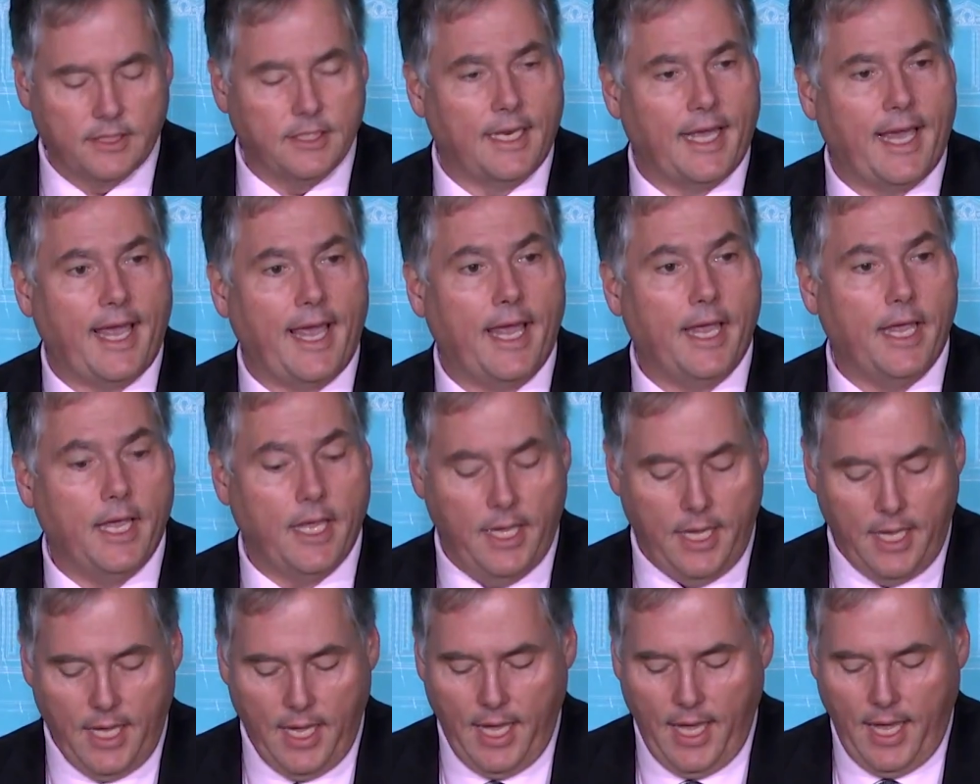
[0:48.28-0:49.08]
today
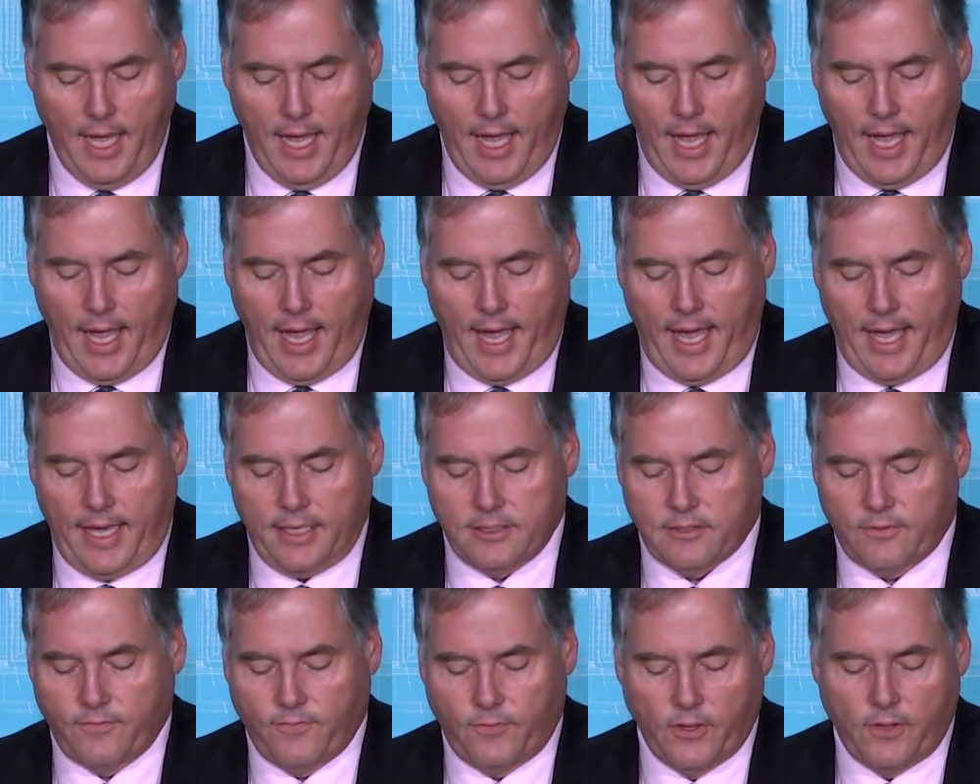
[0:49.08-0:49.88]

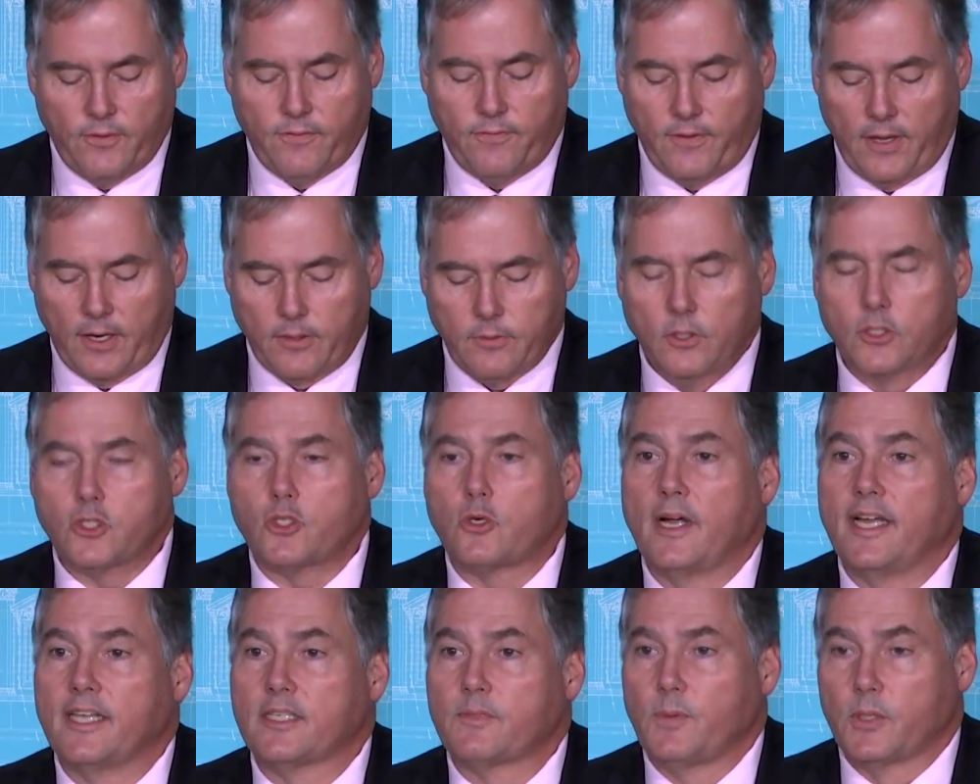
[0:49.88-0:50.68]
asked for the Federal
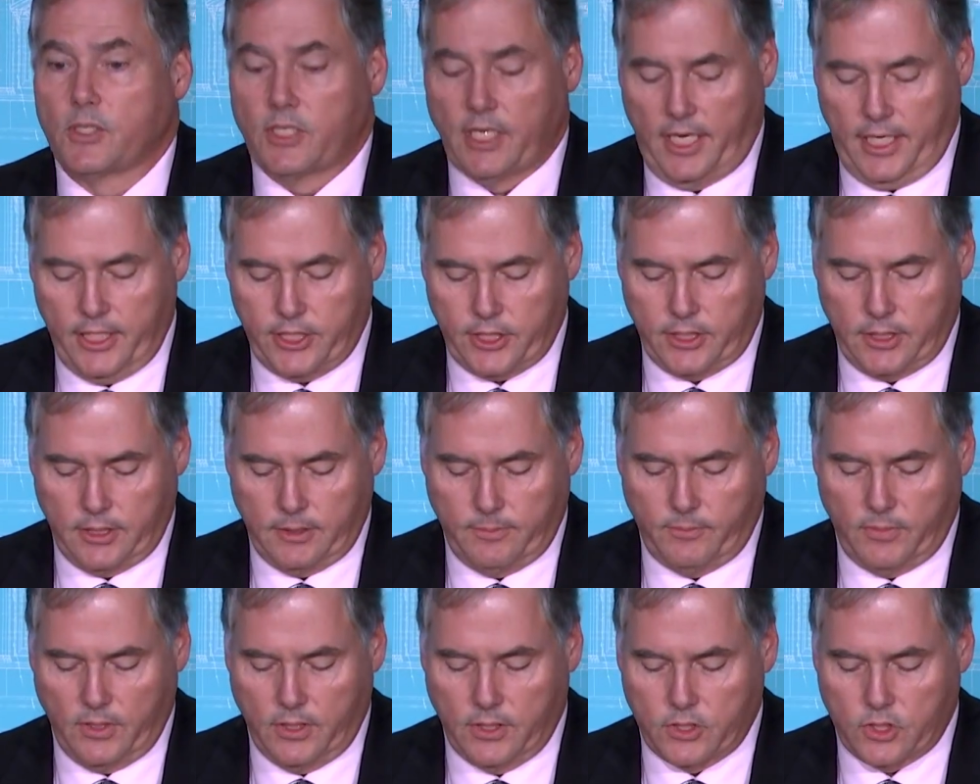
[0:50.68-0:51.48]
Transportation
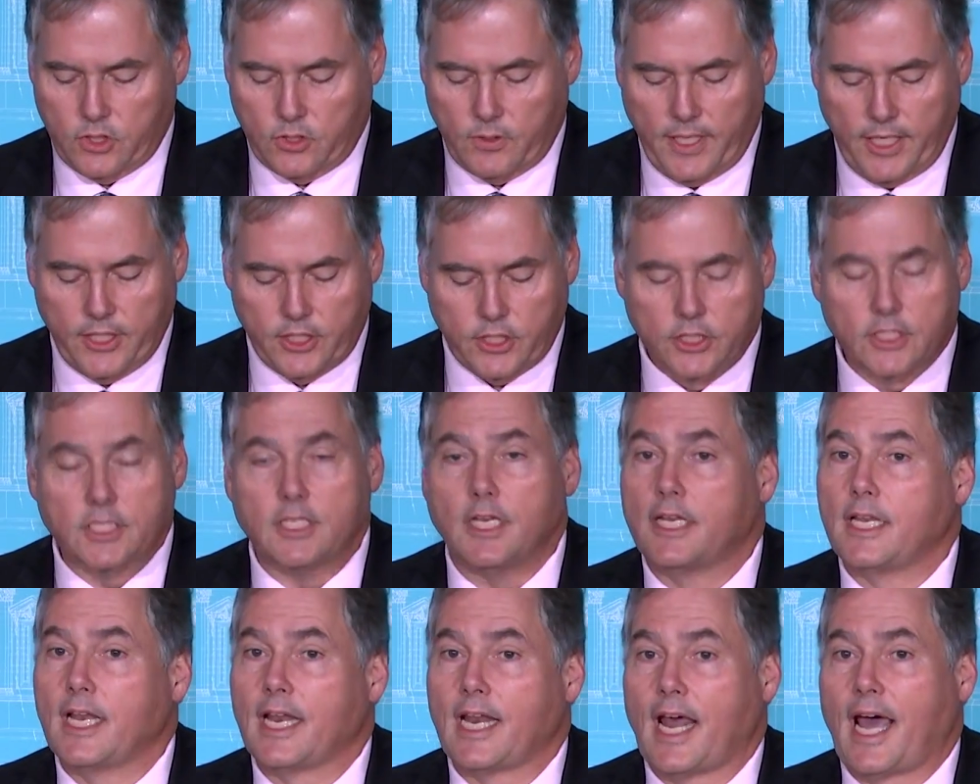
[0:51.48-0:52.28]
Administration to
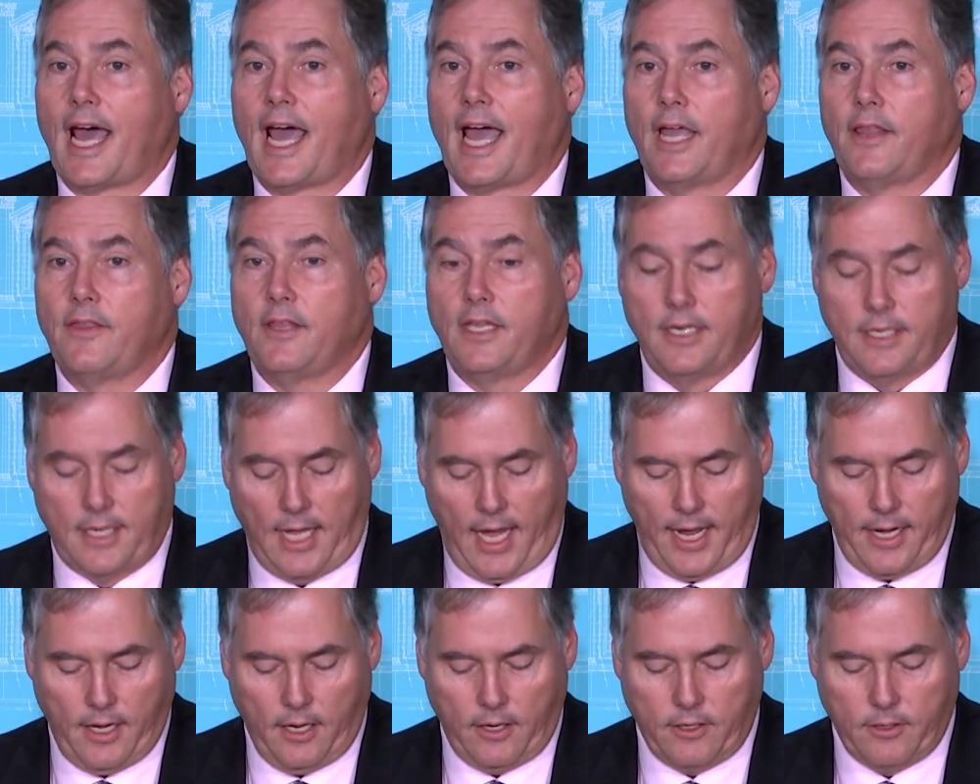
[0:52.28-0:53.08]
deny the
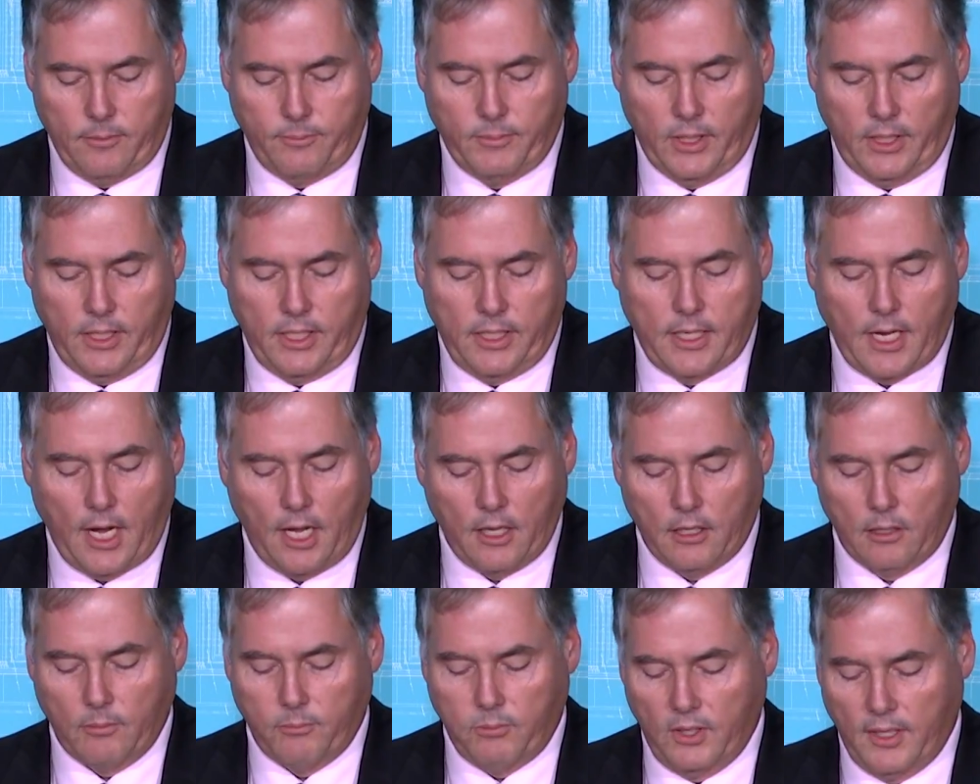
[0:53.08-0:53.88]
$900 million
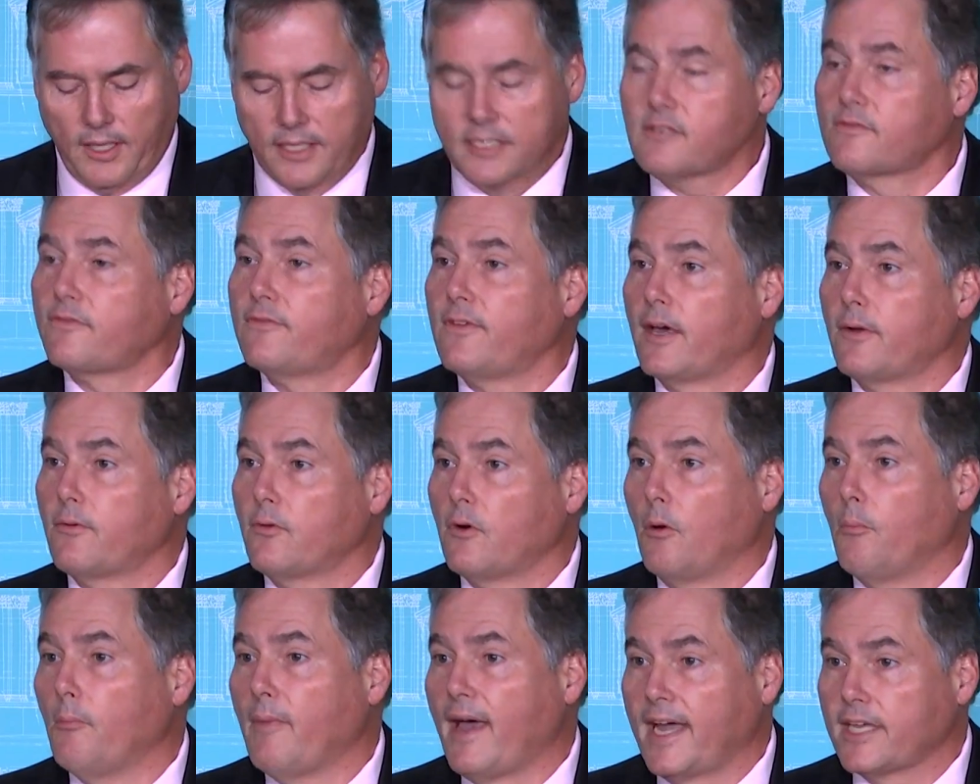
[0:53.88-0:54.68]
plus
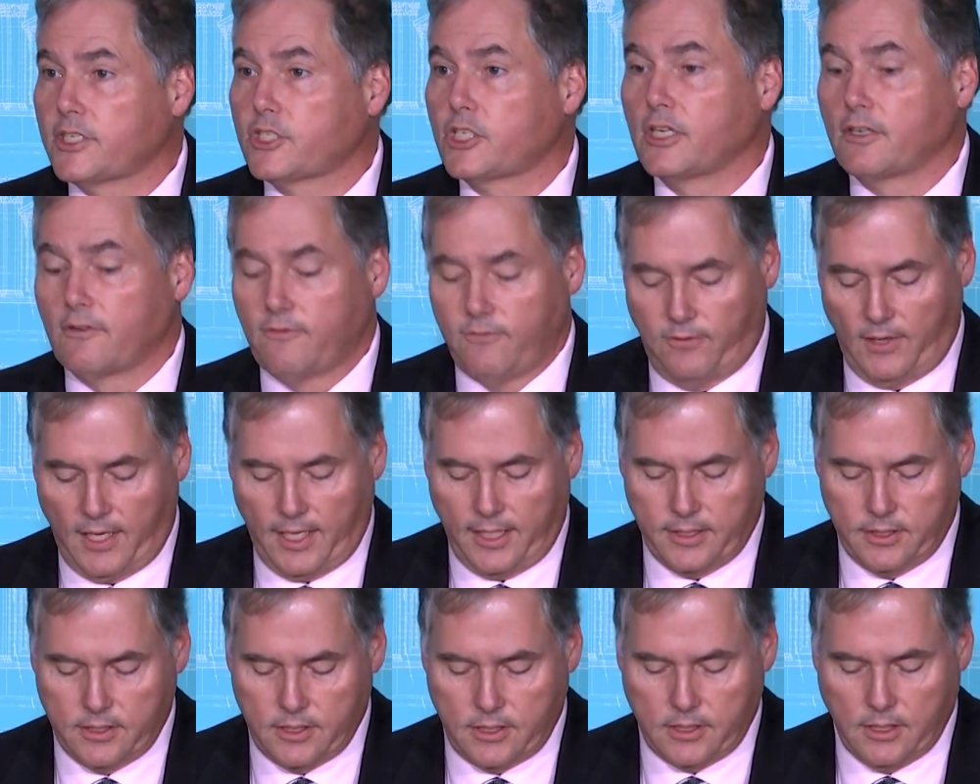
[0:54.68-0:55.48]
federal matching
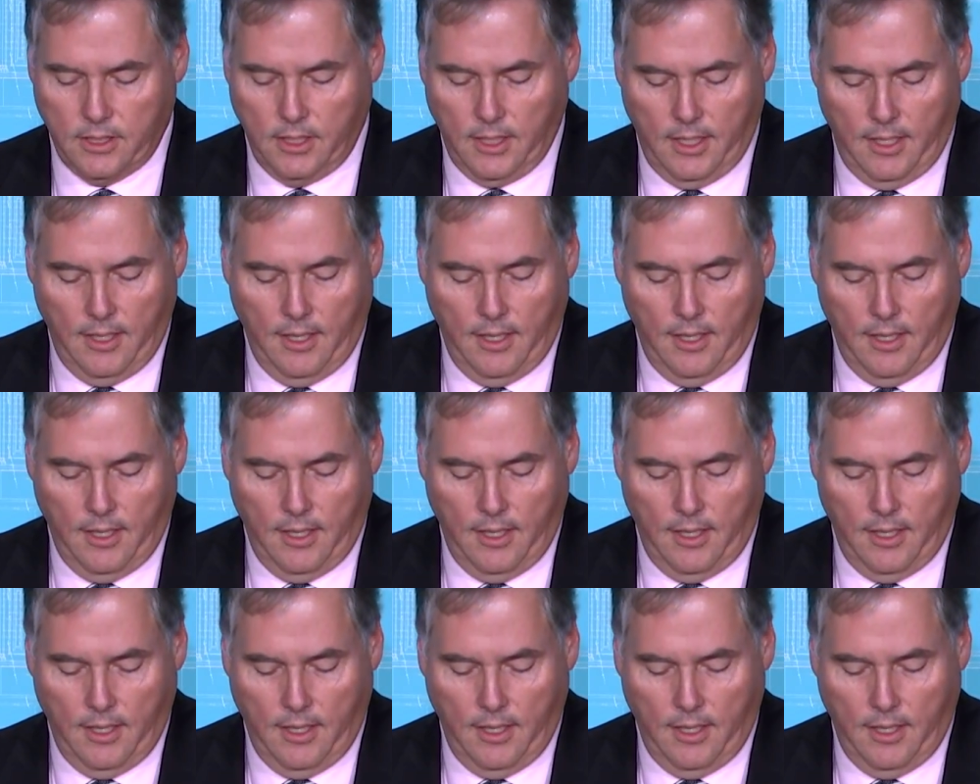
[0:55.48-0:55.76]
funds